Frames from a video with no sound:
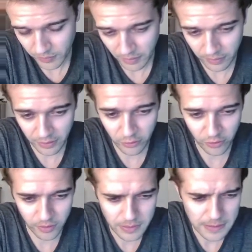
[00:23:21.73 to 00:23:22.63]
that
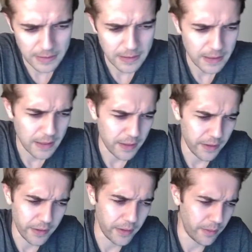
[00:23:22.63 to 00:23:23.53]
shit.
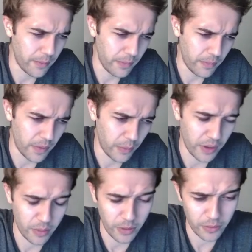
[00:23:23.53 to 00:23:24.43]
I
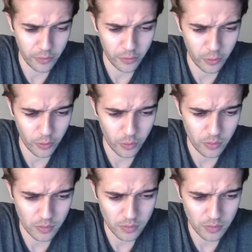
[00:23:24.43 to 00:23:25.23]
recommend others do,